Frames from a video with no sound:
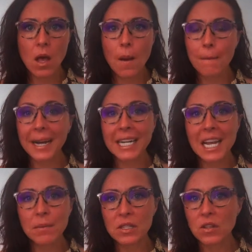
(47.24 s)
My
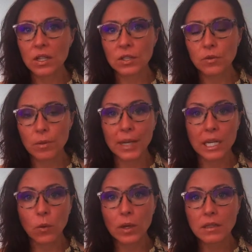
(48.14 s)
name is Dr.
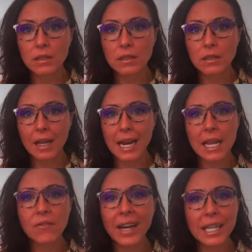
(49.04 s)
Rebecca Wilkes, and I
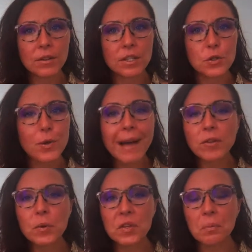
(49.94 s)
invite you to
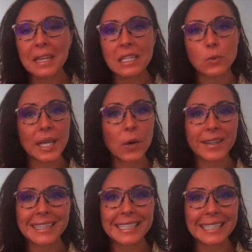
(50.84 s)
travel with me as we go
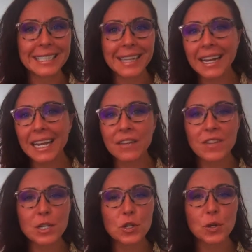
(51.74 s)
on this exciting
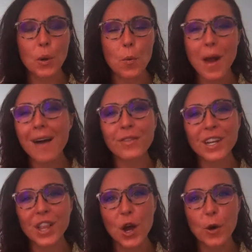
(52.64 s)
adventure around the
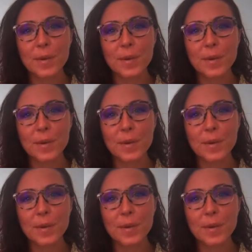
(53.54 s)
globe.